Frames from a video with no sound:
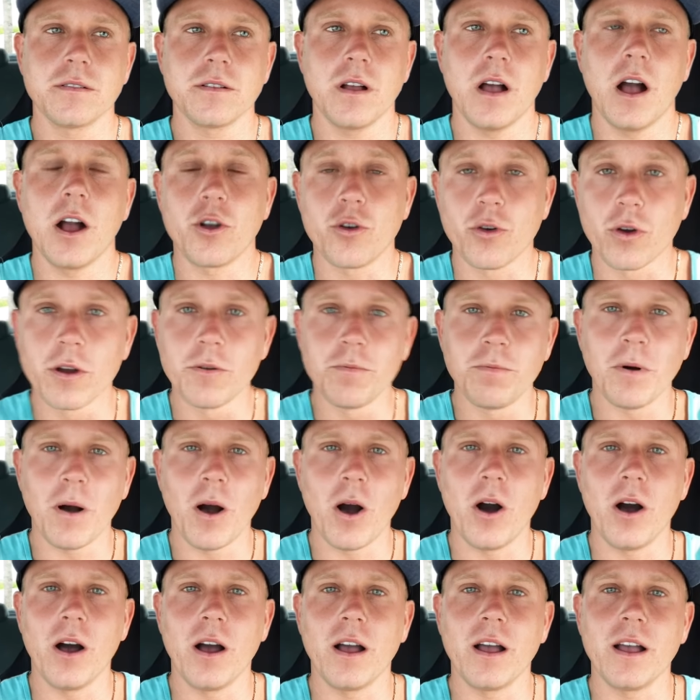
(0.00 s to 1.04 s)
group
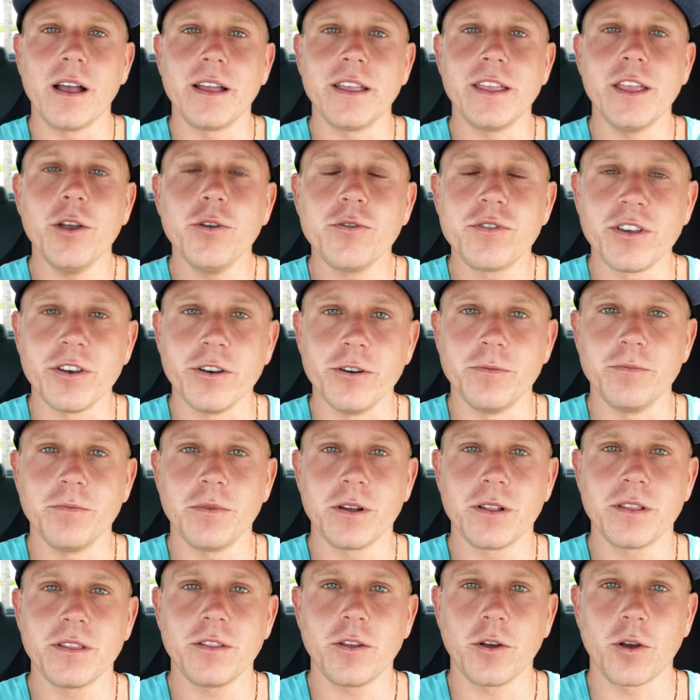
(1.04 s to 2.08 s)
on YouTube.
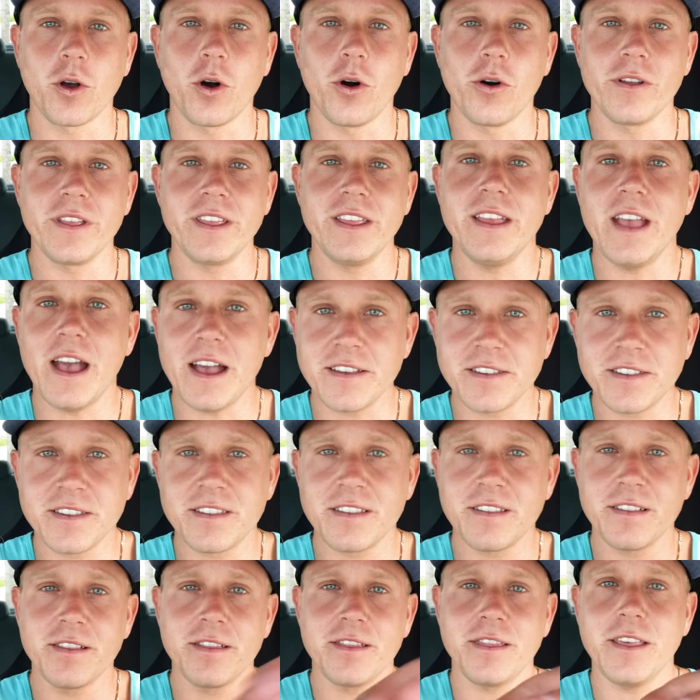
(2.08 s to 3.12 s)
They're called Yes
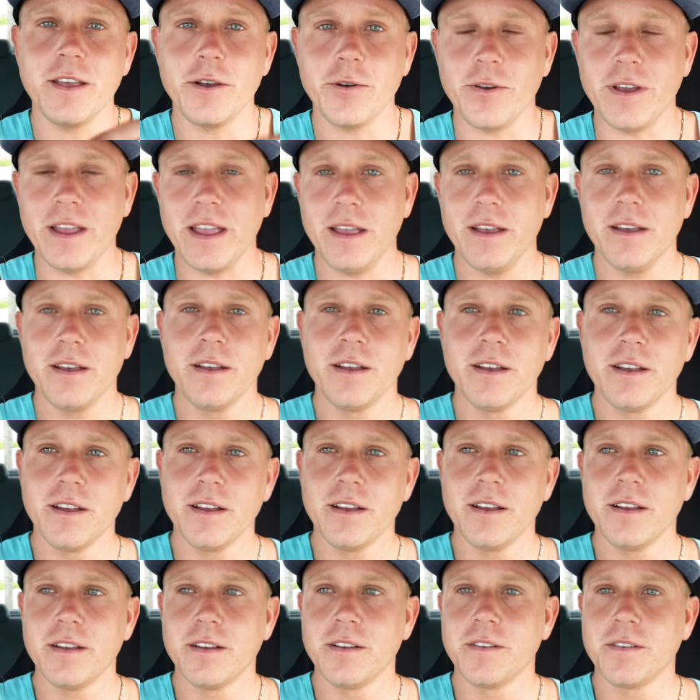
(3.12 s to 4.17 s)
Theory.
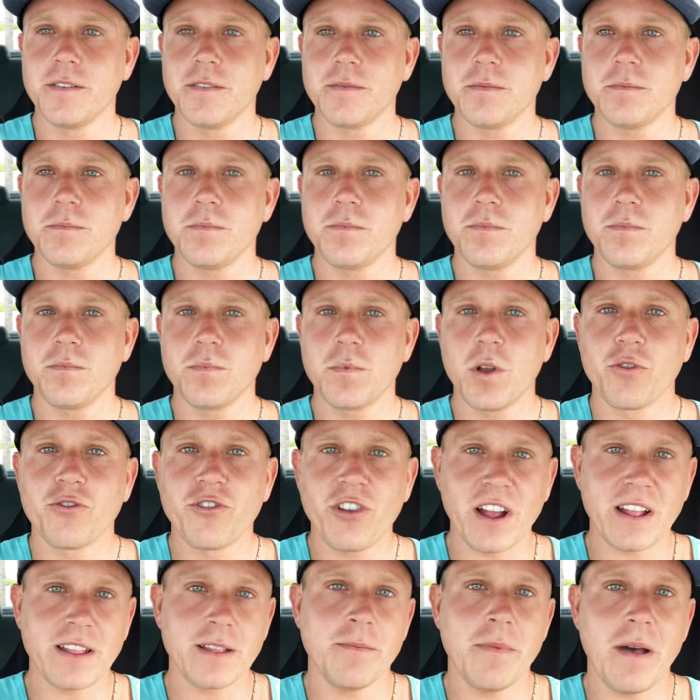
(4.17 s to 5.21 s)
Go
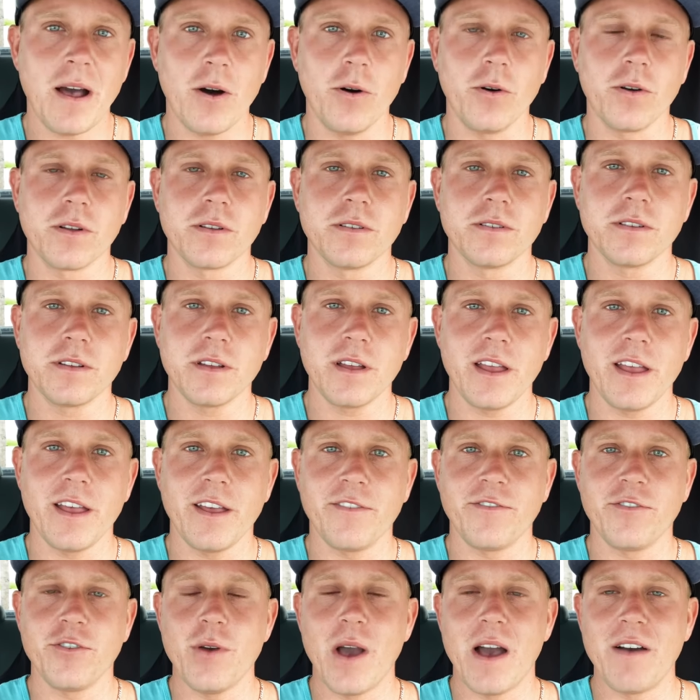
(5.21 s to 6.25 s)
check them out
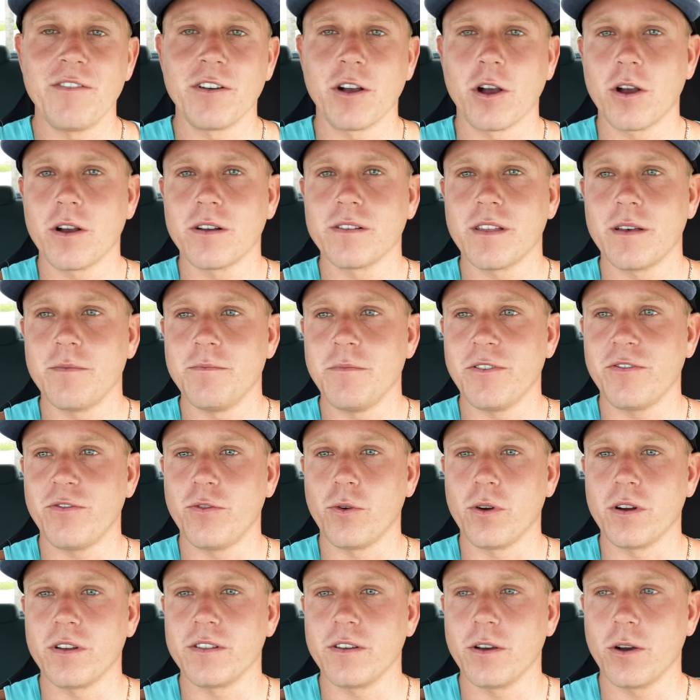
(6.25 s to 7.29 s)
if you haven't heard of them
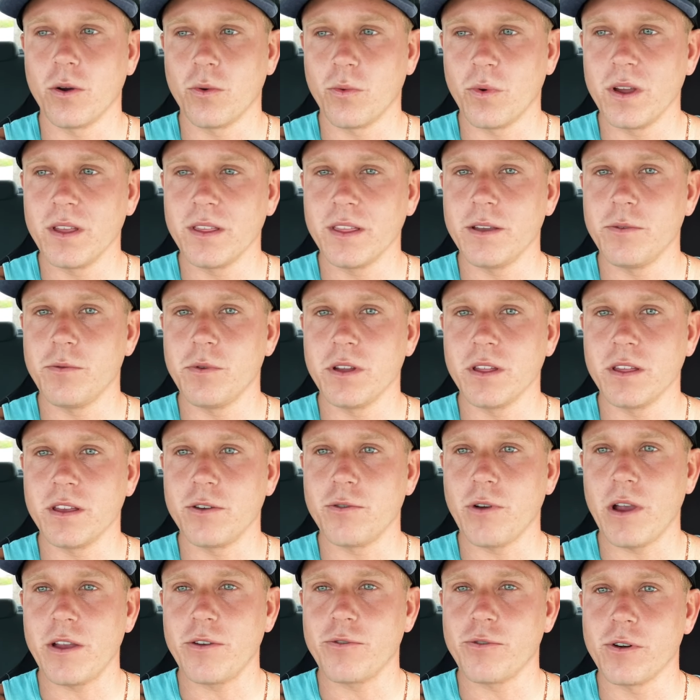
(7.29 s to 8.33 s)
before. They're a really, really
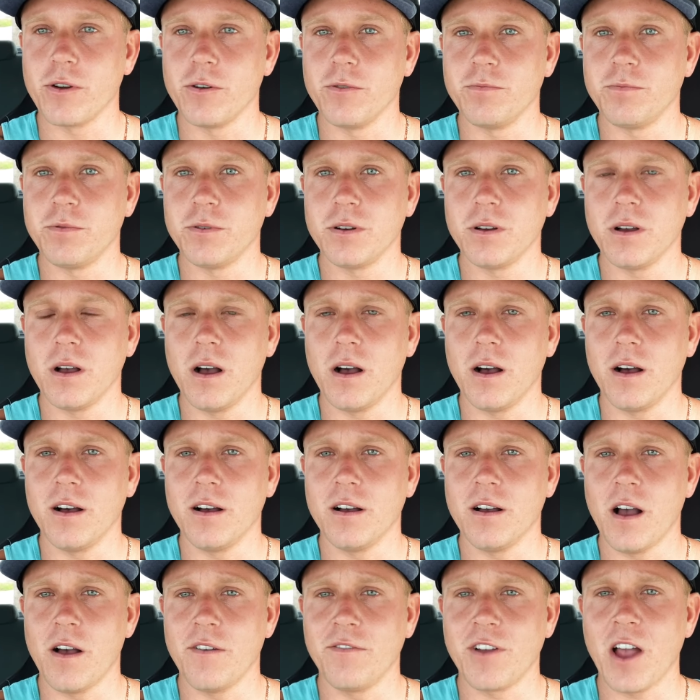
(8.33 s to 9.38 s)
great group
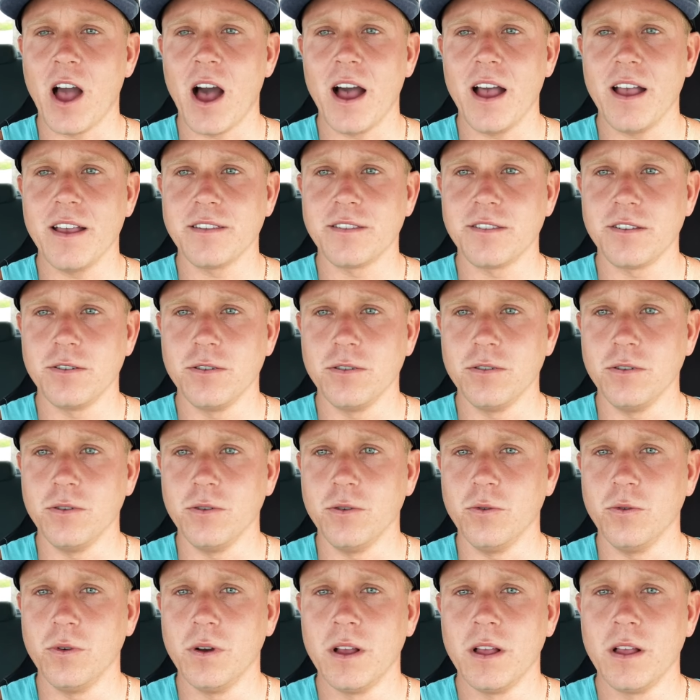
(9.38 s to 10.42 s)
of guys
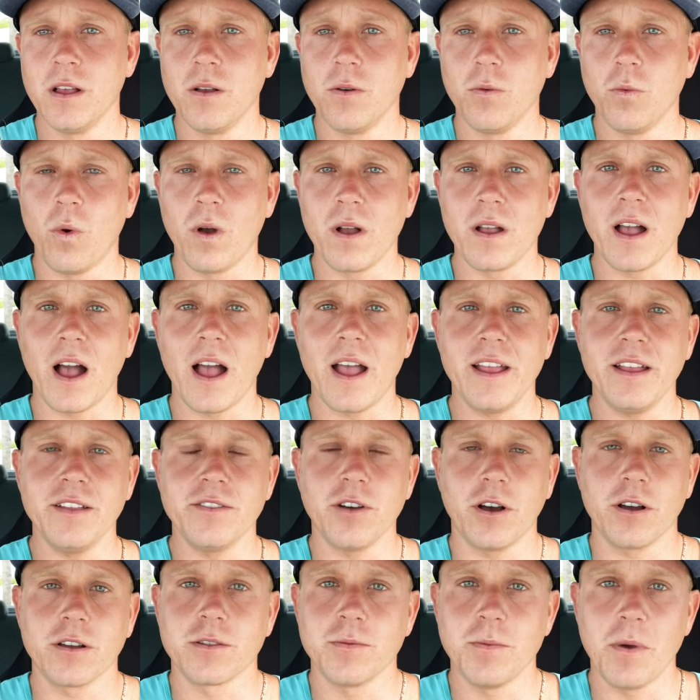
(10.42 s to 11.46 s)
who, one guy, he
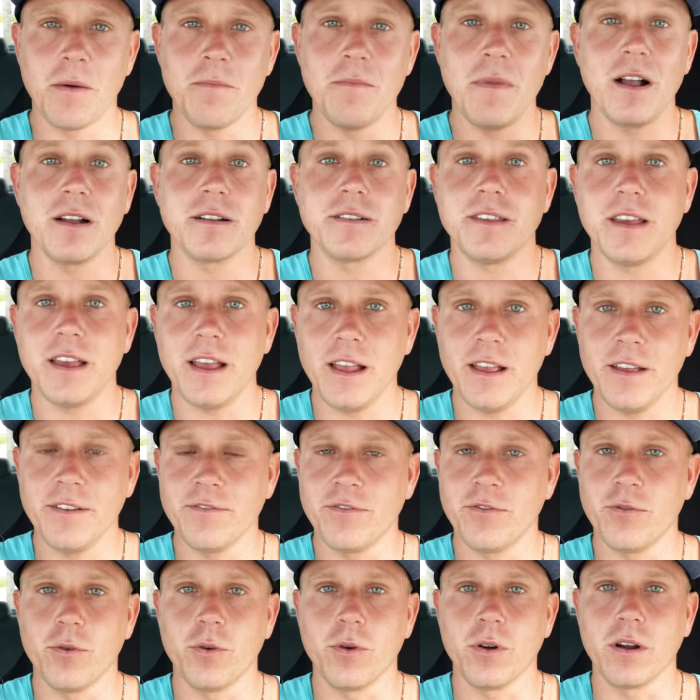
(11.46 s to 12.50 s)
talks about meditating
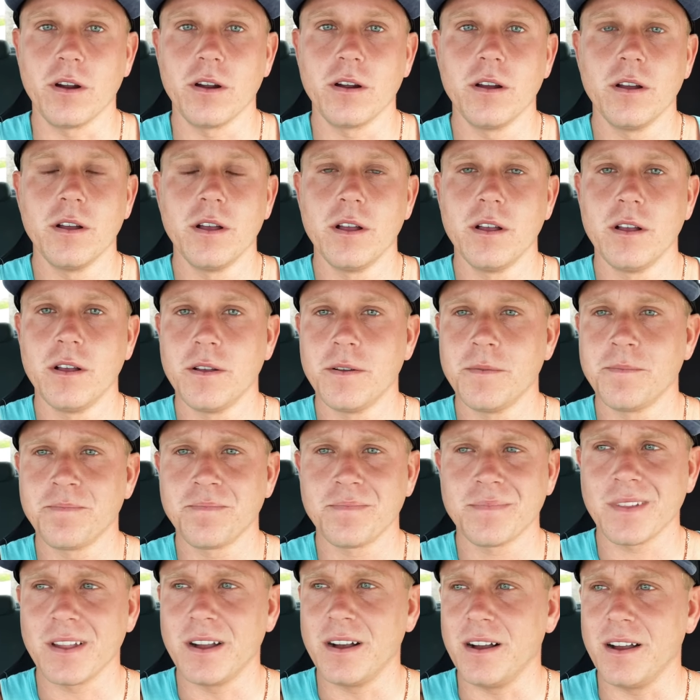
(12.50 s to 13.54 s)
for
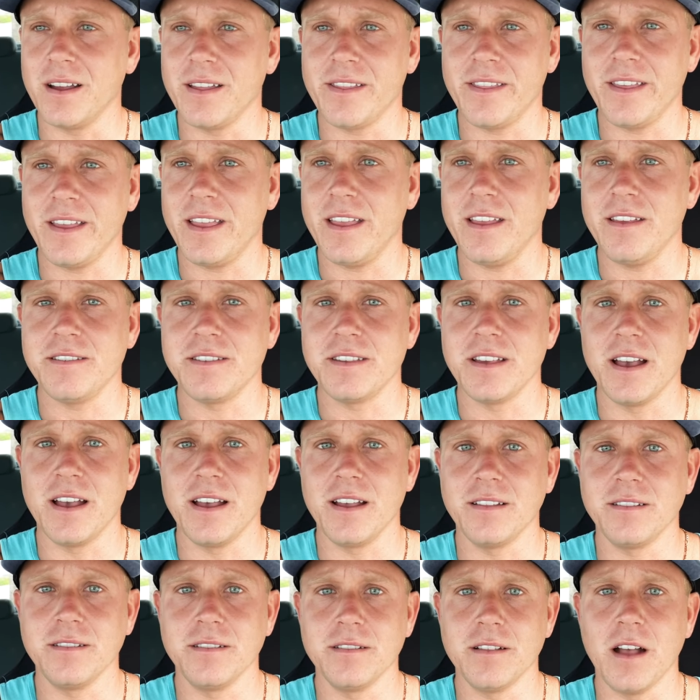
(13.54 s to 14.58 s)
I think he
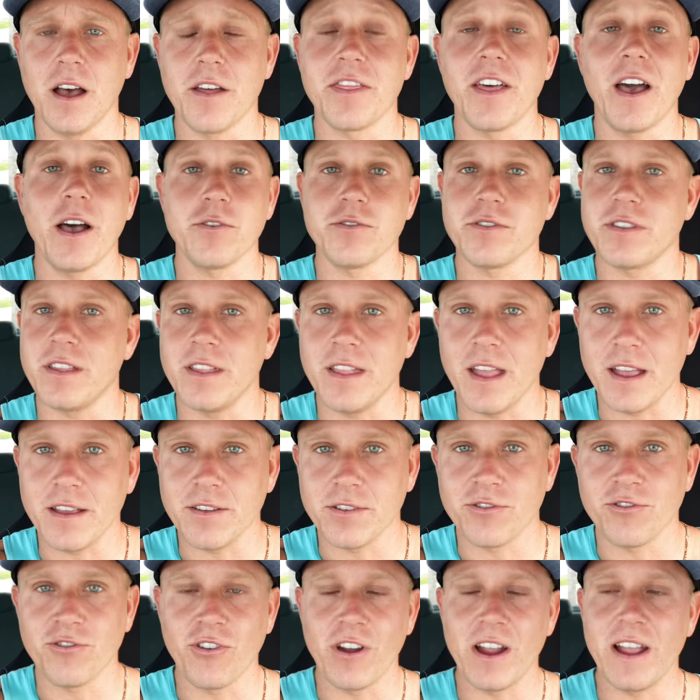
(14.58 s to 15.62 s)
said 1,000 days
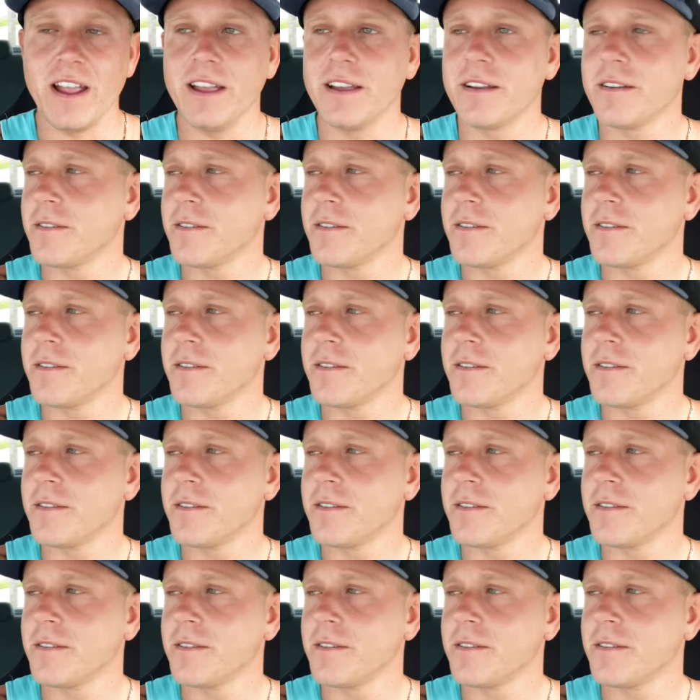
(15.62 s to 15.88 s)
straight,